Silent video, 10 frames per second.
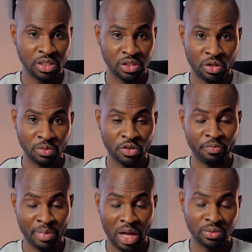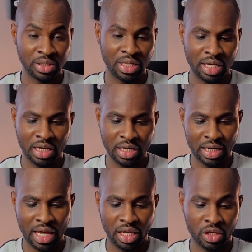in terms of mounting it.
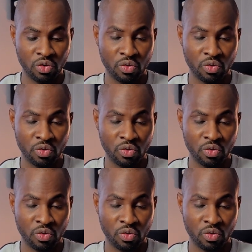Like you